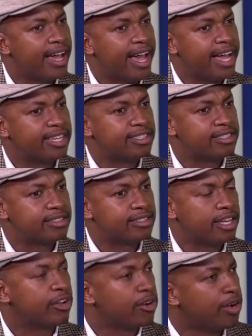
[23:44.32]
and
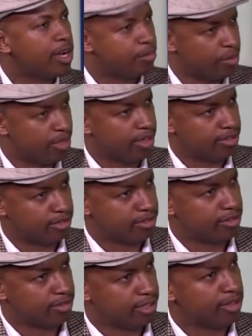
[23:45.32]
they grow up with it. You
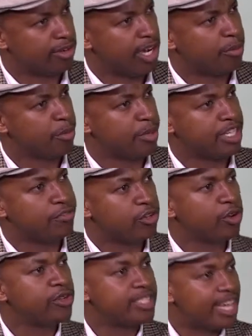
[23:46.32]
know, they grow up. But if you
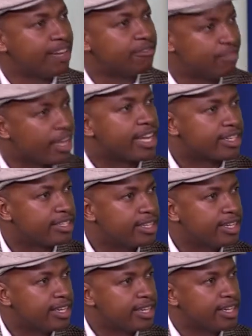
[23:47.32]
don't have
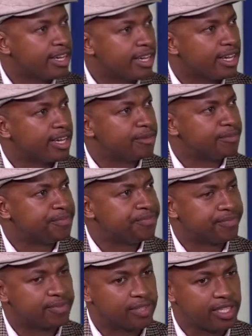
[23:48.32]
that,
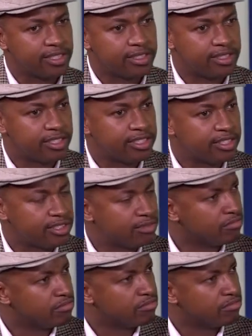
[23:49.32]
um, it's it's